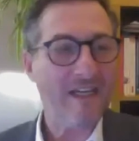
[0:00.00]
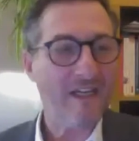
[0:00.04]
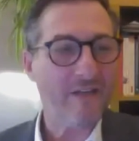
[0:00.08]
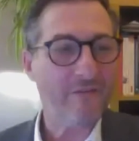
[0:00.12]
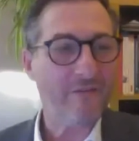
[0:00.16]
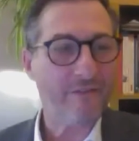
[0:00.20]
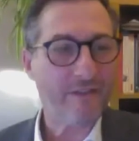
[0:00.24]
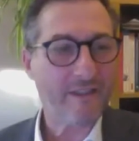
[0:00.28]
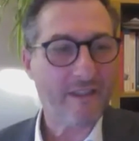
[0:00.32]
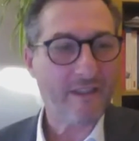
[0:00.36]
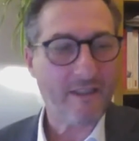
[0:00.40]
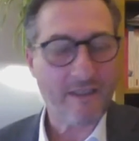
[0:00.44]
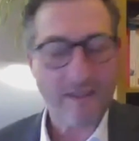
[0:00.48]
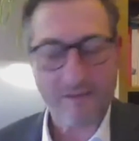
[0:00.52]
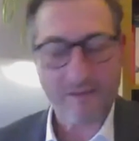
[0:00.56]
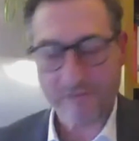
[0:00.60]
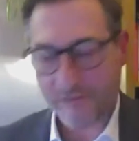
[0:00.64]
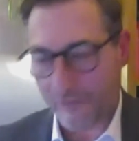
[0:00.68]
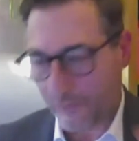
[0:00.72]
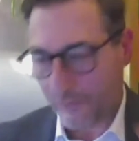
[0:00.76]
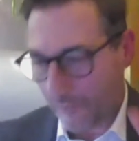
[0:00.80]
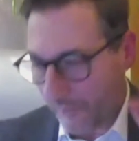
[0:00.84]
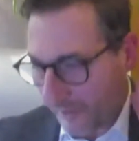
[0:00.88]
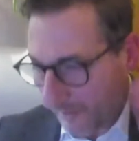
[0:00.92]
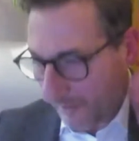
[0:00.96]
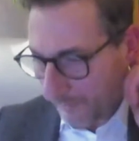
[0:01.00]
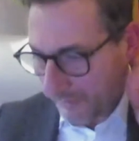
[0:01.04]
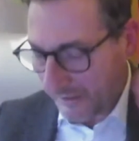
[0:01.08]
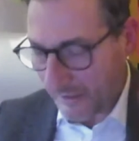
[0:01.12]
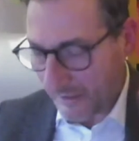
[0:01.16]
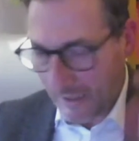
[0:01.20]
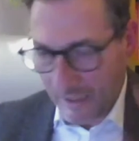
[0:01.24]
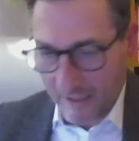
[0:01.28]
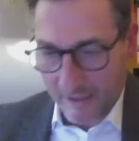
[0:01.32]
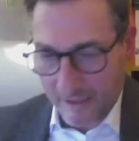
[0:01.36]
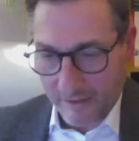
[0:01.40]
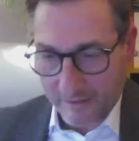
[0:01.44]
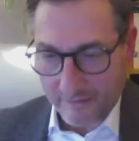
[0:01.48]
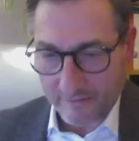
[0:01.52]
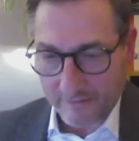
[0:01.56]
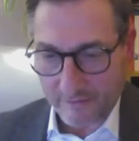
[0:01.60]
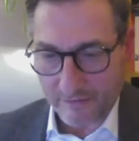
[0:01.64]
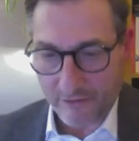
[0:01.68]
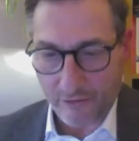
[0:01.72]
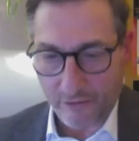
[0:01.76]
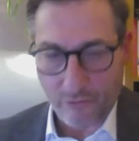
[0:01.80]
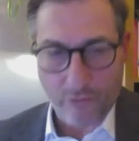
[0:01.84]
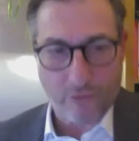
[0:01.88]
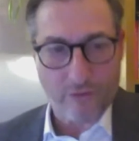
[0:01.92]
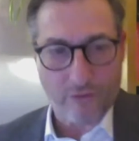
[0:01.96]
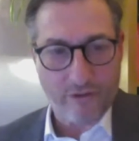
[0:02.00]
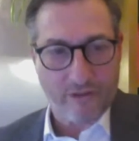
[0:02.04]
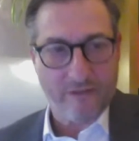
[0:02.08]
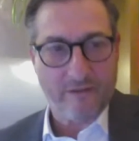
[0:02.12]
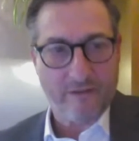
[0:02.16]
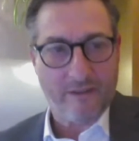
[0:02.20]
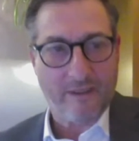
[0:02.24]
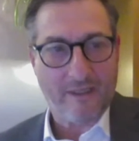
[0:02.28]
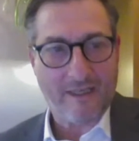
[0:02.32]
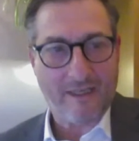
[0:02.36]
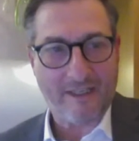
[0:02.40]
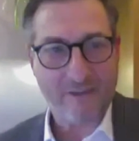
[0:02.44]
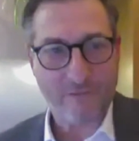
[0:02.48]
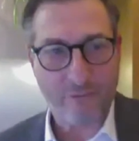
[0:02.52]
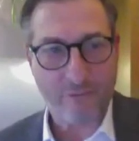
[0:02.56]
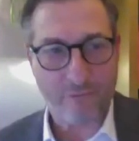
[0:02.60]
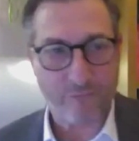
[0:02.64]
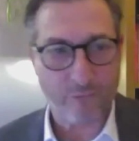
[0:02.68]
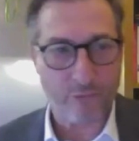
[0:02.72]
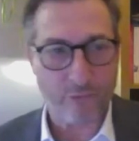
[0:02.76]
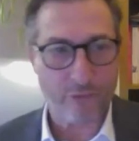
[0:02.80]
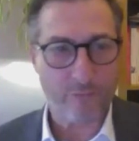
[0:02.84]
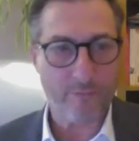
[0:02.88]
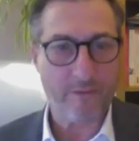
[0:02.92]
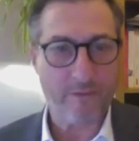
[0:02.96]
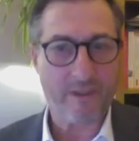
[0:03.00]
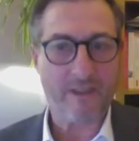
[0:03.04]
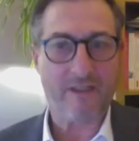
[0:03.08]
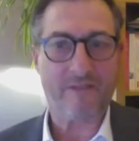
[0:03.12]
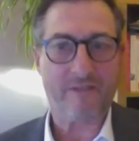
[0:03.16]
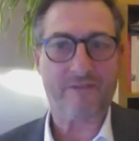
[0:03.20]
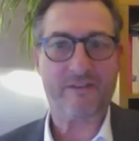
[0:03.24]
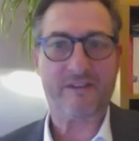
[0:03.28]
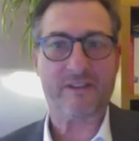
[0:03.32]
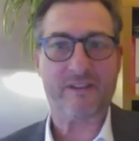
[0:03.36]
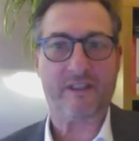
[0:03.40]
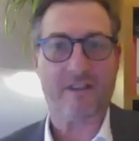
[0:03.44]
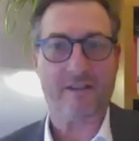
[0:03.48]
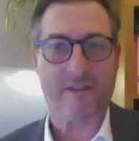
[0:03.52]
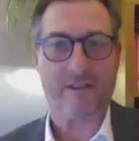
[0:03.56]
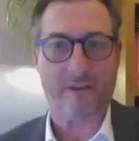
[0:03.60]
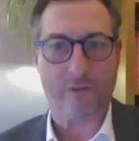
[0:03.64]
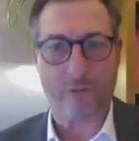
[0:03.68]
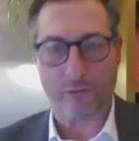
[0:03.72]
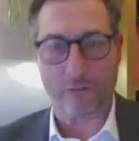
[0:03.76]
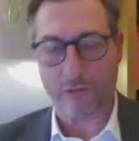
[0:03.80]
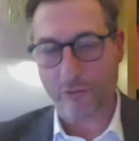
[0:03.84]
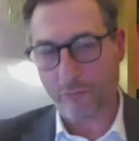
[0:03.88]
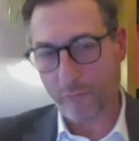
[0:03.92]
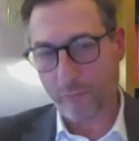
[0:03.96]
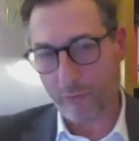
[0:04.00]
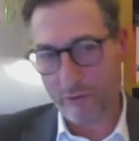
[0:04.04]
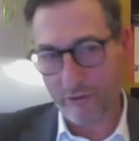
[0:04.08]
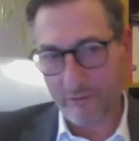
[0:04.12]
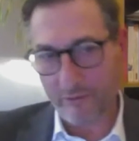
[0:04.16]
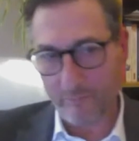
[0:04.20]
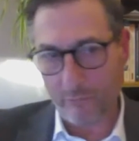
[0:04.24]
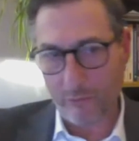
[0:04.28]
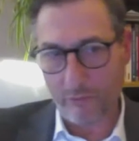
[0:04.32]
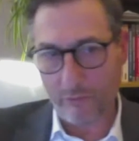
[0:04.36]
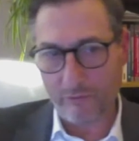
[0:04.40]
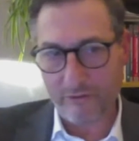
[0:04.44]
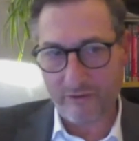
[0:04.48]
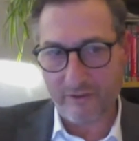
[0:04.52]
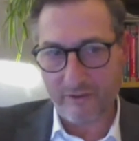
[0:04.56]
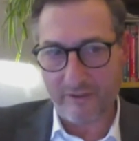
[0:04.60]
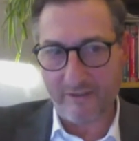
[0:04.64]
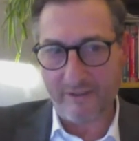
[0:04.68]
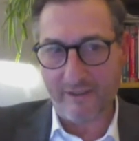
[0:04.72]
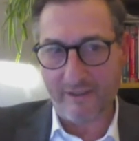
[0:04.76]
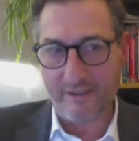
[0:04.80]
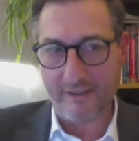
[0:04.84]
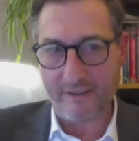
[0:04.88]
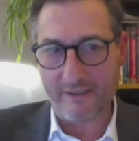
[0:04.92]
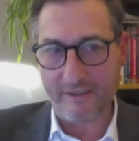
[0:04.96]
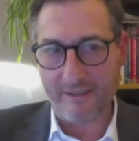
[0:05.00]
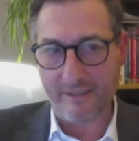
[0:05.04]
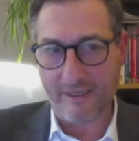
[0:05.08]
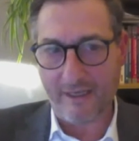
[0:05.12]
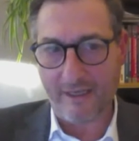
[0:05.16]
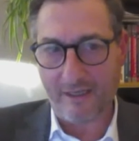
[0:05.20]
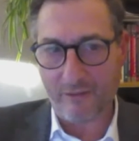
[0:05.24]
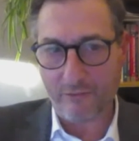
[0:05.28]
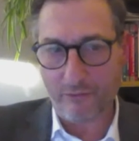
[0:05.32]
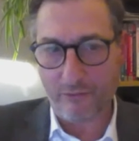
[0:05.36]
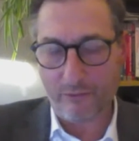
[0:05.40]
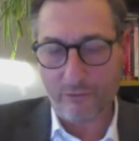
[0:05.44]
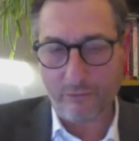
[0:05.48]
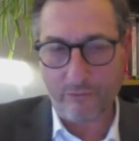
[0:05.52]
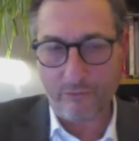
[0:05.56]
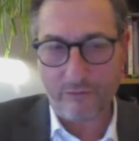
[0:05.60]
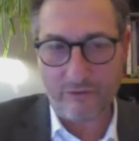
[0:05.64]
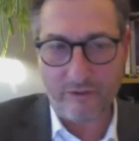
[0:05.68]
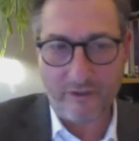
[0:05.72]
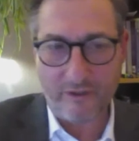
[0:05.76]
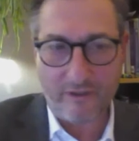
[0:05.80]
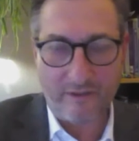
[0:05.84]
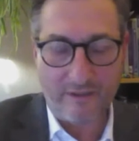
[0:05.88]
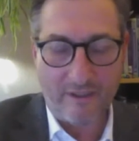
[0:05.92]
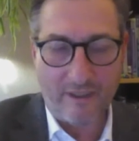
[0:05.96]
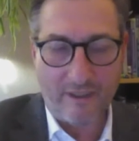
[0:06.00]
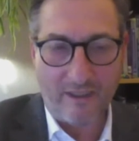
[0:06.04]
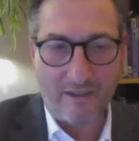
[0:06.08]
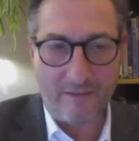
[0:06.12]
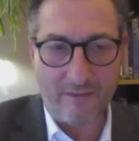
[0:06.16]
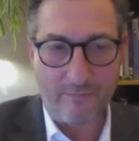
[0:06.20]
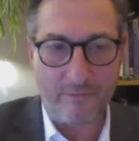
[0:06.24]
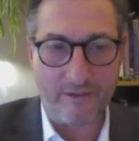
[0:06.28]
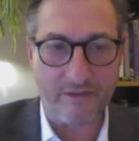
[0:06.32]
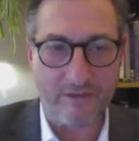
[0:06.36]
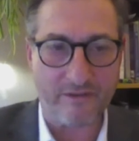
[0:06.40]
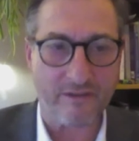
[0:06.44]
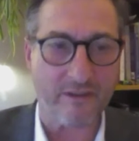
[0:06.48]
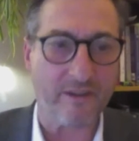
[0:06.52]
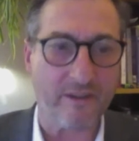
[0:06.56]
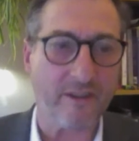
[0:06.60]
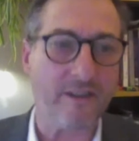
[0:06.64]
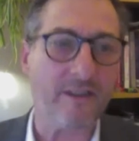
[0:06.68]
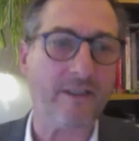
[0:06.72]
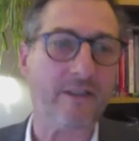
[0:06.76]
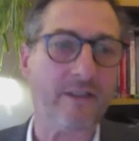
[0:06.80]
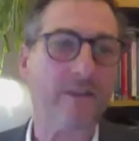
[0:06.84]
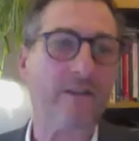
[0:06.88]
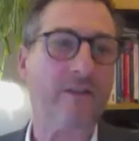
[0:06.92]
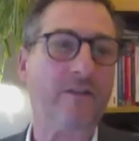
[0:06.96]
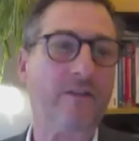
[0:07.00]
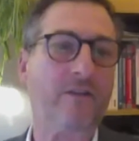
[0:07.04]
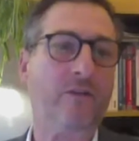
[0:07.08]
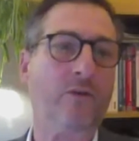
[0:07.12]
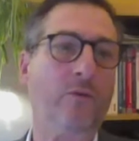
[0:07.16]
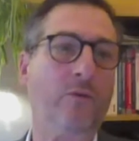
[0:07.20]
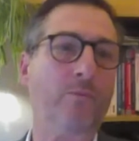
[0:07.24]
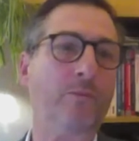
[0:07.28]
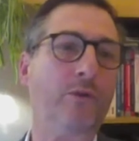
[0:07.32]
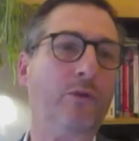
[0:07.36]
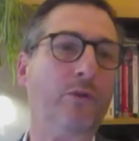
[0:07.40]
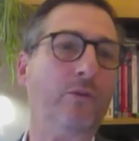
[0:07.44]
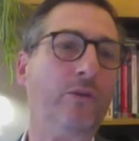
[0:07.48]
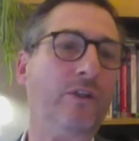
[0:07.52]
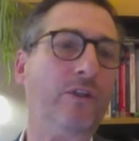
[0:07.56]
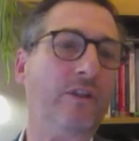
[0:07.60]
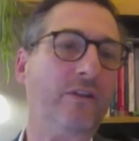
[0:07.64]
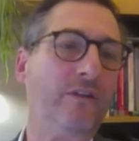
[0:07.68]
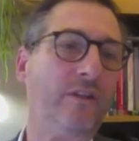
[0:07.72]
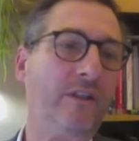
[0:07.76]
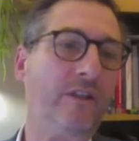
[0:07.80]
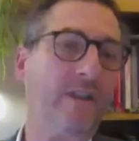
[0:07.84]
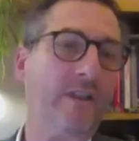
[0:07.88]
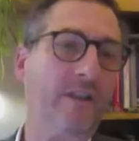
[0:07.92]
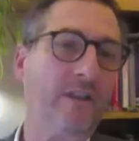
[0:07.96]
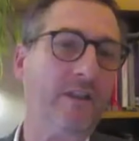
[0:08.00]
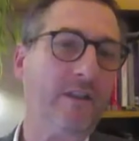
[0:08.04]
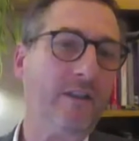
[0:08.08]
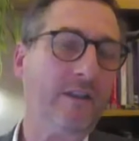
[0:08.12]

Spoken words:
If I can ask you, Thabit, in the light of what Mirav said, and also what Nimrod said earlier, how do you see the Arab-Israeli community